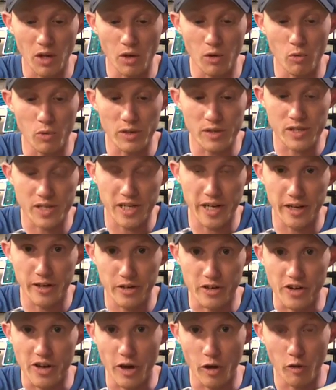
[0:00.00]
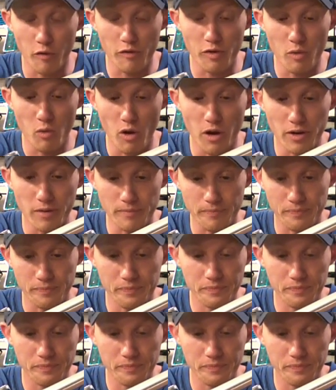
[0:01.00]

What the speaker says: with standard LV1.